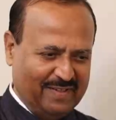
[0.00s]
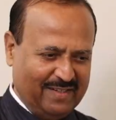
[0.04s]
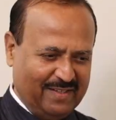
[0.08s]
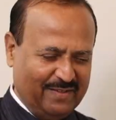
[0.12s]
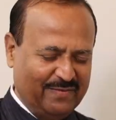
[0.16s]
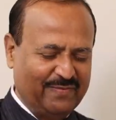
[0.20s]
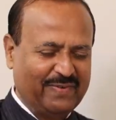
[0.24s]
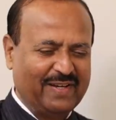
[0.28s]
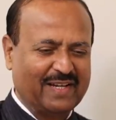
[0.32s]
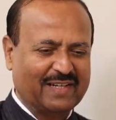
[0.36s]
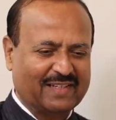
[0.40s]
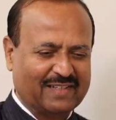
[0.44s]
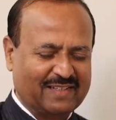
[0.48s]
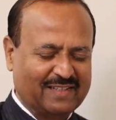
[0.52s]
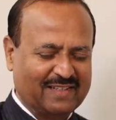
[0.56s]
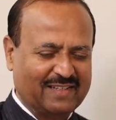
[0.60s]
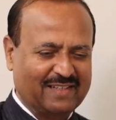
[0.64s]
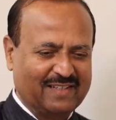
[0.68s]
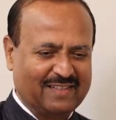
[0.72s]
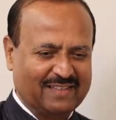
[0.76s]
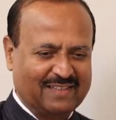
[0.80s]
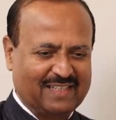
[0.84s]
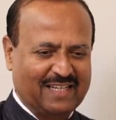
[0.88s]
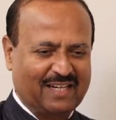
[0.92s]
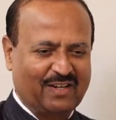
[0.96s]
in fact,
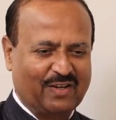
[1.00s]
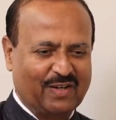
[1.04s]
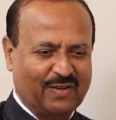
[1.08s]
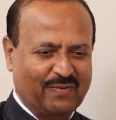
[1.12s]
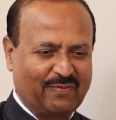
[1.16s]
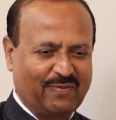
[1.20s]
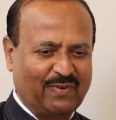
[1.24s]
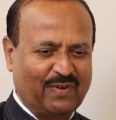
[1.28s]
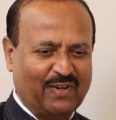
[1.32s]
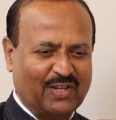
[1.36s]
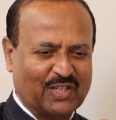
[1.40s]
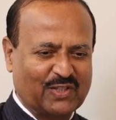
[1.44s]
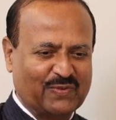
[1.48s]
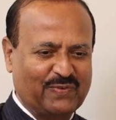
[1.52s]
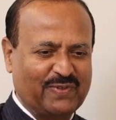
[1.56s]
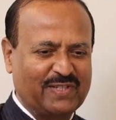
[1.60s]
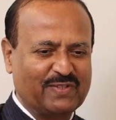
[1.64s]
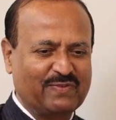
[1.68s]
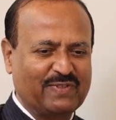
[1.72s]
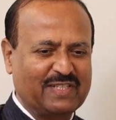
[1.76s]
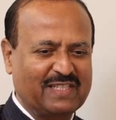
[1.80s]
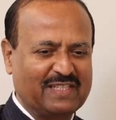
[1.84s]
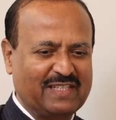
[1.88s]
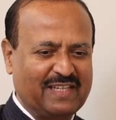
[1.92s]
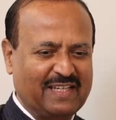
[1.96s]
there are a lot of
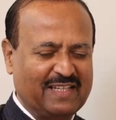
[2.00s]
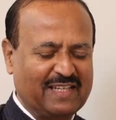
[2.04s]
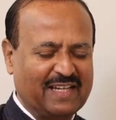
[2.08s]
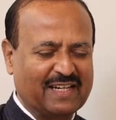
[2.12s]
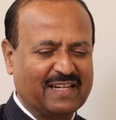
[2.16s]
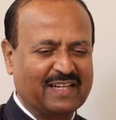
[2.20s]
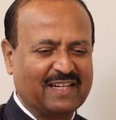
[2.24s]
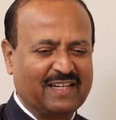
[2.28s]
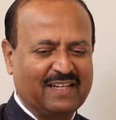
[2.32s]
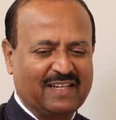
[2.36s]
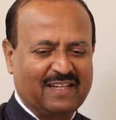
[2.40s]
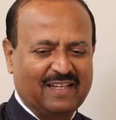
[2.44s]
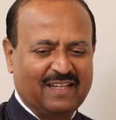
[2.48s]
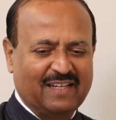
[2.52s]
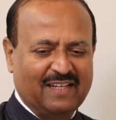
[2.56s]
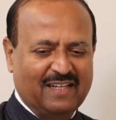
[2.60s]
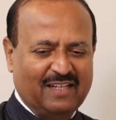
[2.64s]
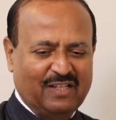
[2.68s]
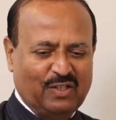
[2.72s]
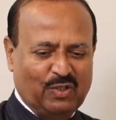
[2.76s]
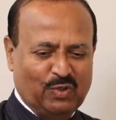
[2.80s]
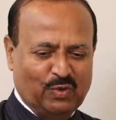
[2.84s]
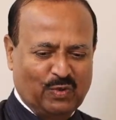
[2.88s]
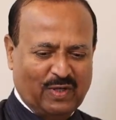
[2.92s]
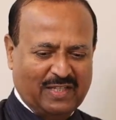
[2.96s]
philosophies which say that
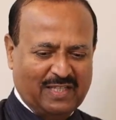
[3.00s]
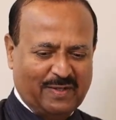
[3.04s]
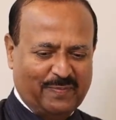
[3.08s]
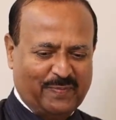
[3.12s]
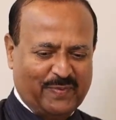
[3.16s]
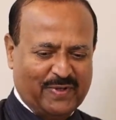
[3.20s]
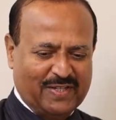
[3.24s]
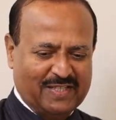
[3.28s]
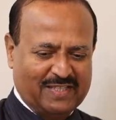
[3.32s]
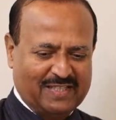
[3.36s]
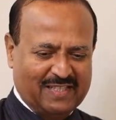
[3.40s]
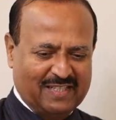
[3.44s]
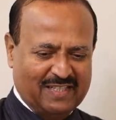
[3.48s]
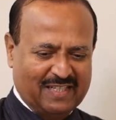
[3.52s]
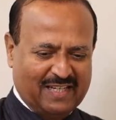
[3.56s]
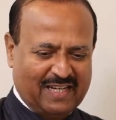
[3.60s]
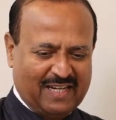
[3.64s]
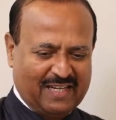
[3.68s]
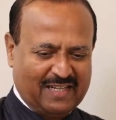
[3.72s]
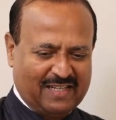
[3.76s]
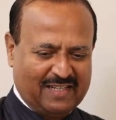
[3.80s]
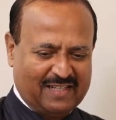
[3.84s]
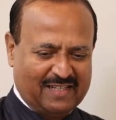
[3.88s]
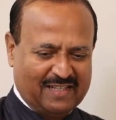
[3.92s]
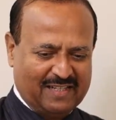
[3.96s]
you as a person
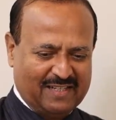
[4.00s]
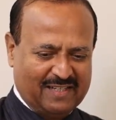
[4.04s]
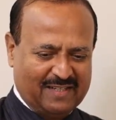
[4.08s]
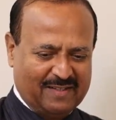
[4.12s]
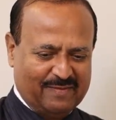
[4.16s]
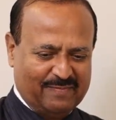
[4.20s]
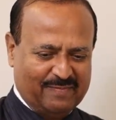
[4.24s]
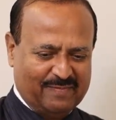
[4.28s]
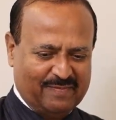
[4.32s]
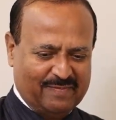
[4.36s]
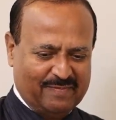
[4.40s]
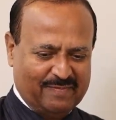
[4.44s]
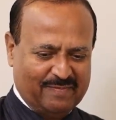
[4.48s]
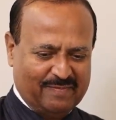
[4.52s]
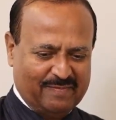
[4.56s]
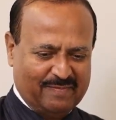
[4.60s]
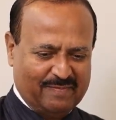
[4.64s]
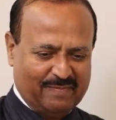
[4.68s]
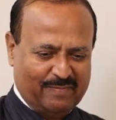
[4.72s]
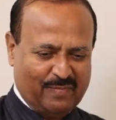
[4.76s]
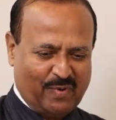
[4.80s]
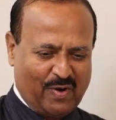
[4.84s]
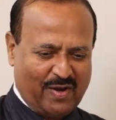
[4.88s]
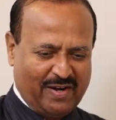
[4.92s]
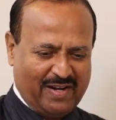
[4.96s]
get
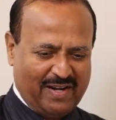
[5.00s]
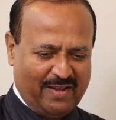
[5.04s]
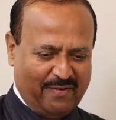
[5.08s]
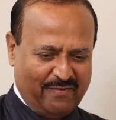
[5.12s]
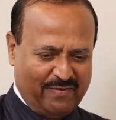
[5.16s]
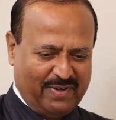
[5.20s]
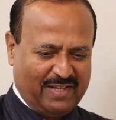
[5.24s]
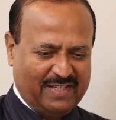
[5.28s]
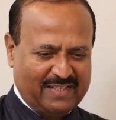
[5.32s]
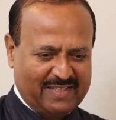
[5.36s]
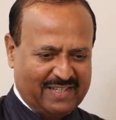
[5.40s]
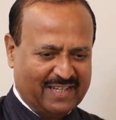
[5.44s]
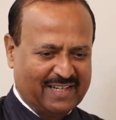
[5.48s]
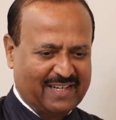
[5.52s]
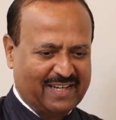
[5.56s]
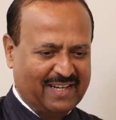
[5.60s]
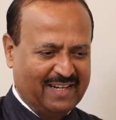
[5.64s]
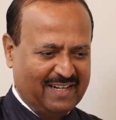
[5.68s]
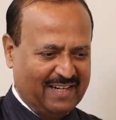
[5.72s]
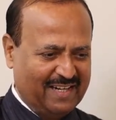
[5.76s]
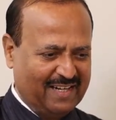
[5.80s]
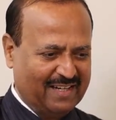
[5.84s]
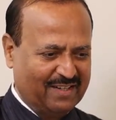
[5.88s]
born every second.